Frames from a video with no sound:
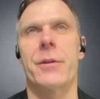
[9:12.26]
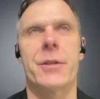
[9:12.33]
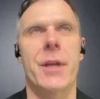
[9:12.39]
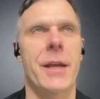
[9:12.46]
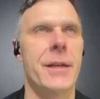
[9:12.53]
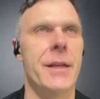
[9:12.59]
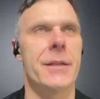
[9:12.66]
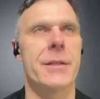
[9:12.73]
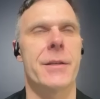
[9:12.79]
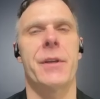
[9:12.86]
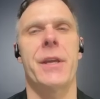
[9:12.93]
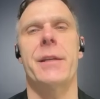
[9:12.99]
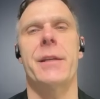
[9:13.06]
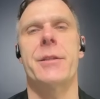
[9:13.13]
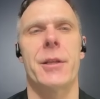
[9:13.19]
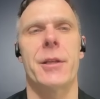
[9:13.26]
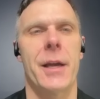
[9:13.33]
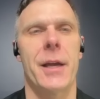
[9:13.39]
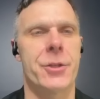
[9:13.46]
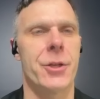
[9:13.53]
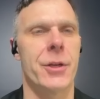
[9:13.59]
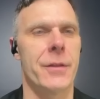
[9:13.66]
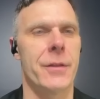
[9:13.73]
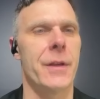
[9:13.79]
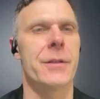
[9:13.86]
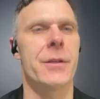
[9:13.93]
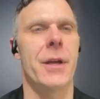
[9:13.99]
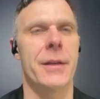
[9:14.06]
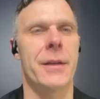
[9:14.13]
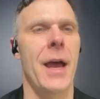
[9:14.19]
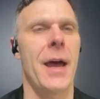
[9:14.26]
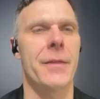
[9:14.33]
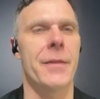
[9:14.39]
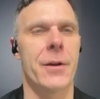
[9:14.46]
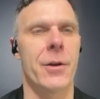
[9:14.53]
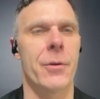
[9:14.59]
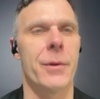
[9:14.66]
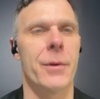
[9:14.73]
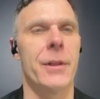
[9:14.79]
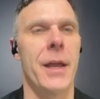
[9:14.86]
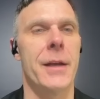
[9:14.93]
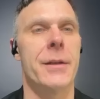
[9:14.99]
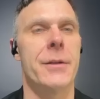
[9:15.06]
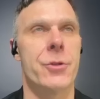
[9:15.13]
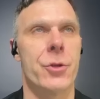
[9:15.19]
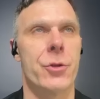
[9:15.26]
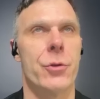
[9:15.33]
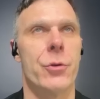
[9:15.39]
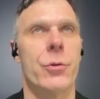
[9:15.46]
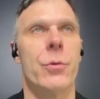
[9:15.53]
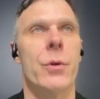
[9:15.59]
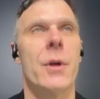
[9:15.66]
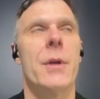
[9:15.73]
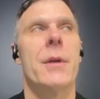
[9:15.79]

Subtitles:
ideas of kin selection and things like that are related to